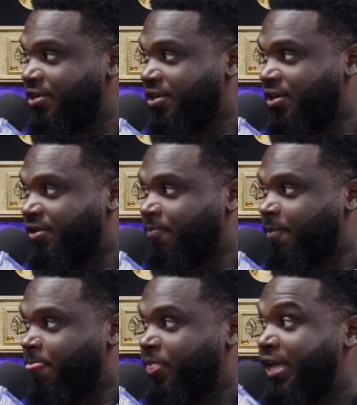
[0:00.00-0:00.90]
right.
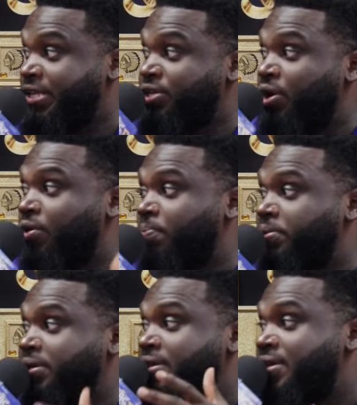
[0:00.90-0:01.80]
they, they don't, don't
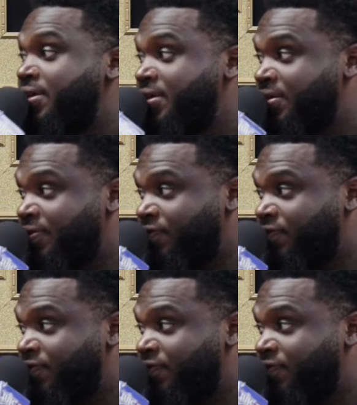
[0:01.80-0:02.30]
believe. believe.